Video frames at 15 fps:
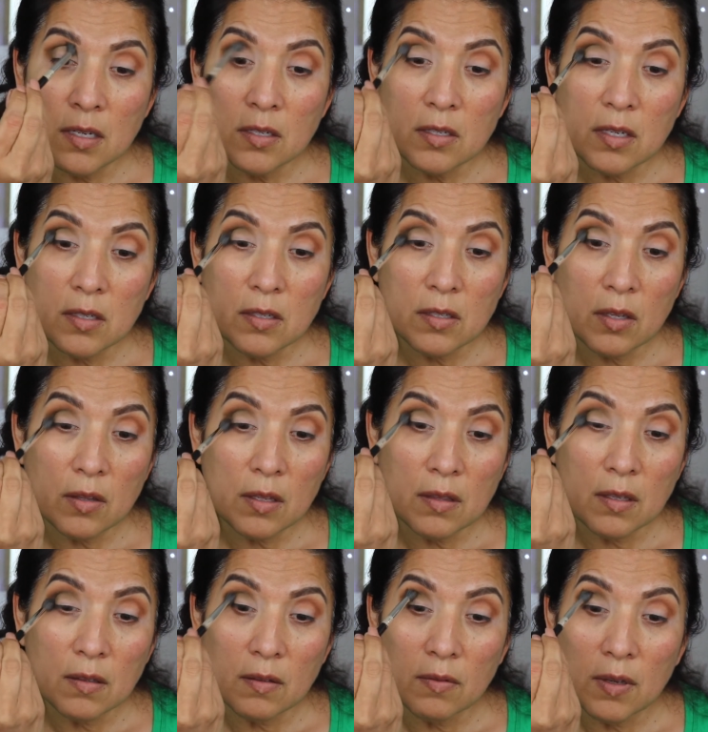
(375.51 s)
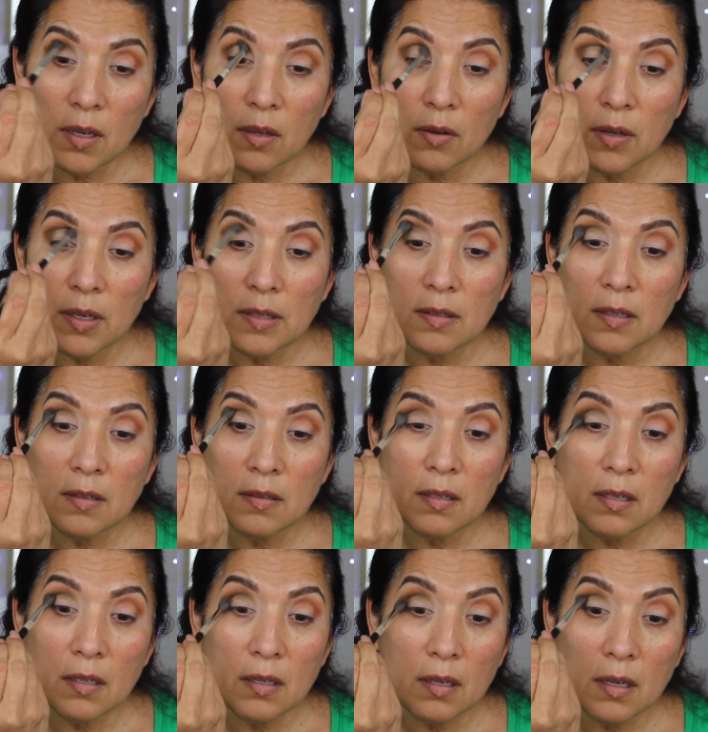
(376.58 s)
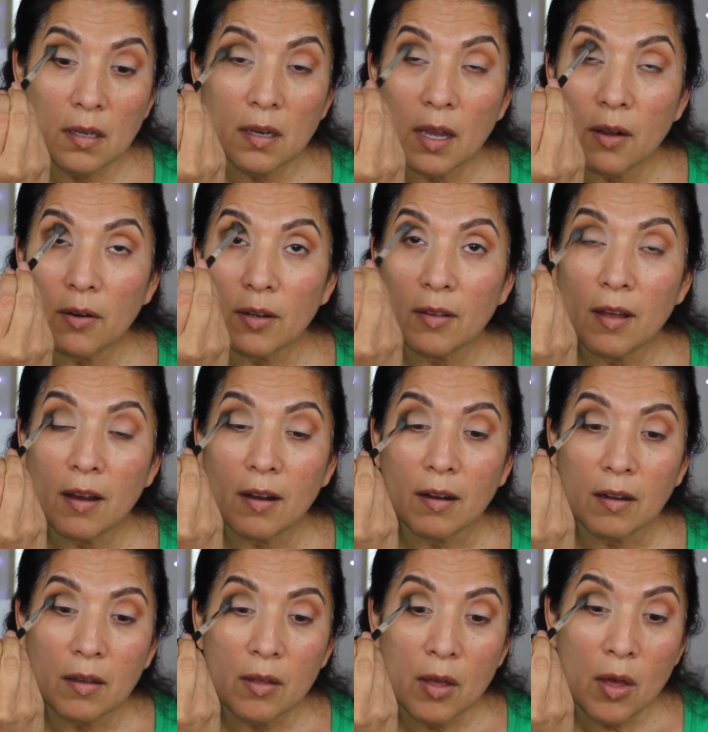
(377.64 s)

just so that this video isn't an hour long.